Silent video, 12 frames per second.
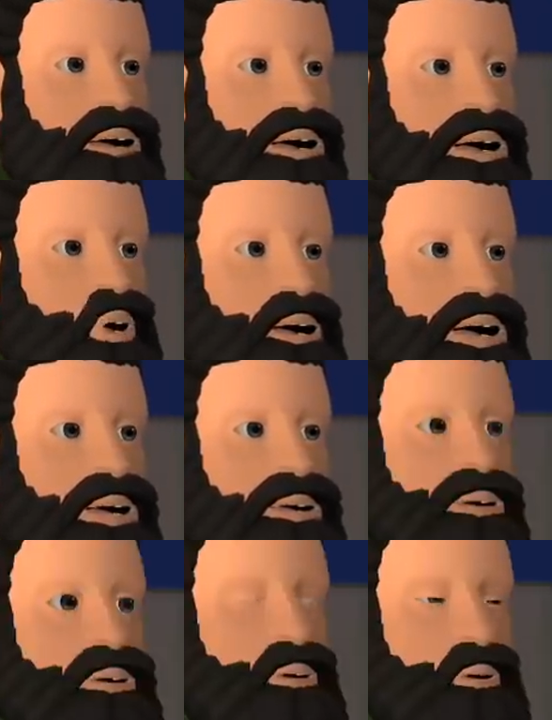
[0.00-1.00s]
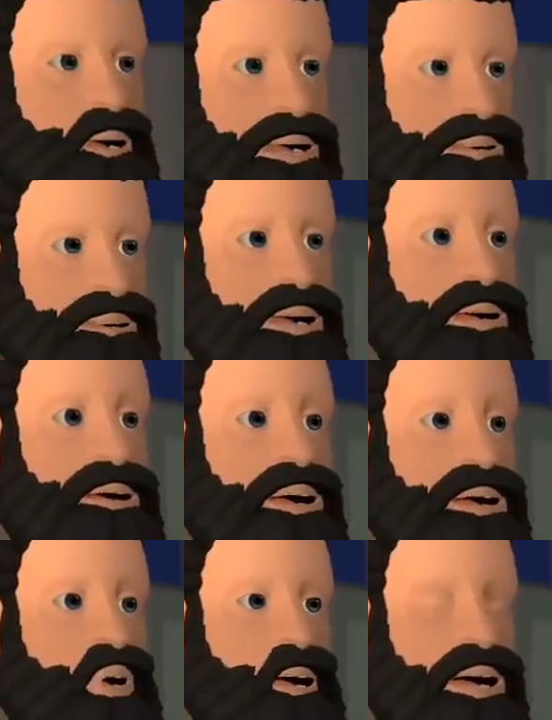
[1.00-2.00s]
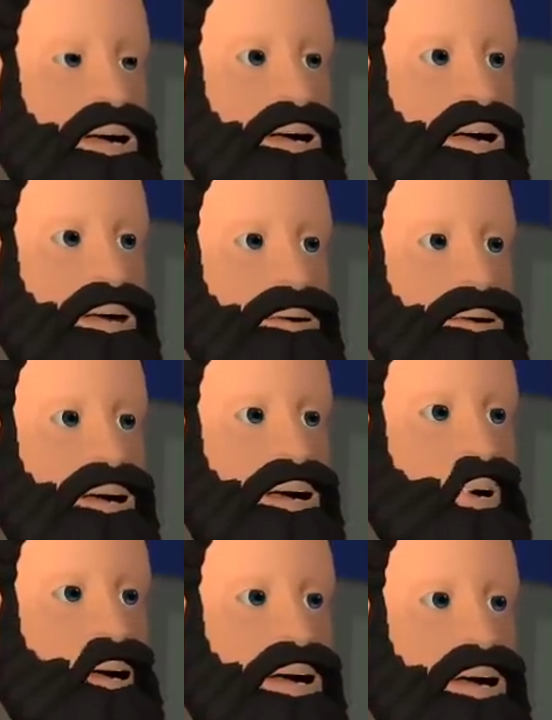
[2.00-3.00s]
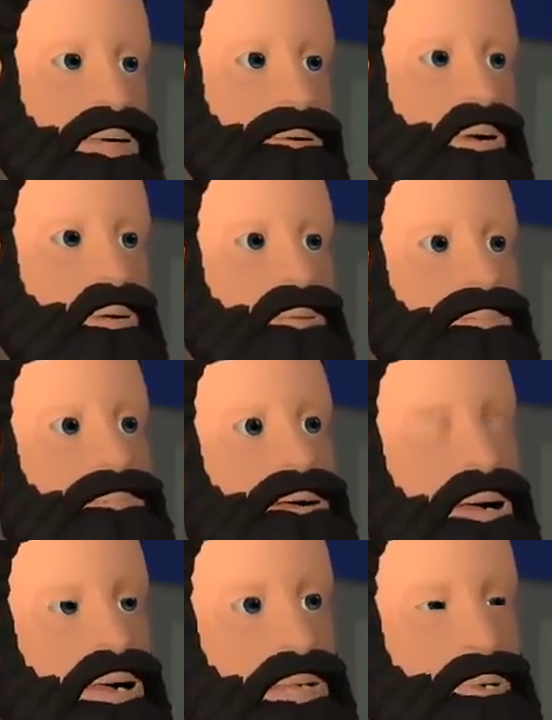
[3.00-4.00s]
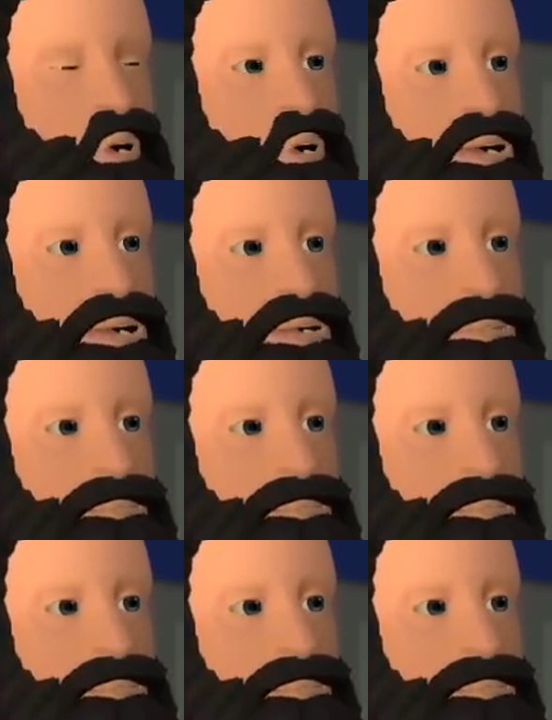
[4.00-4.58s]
and with gold, they fasten it with nails and with hammers, that it move not."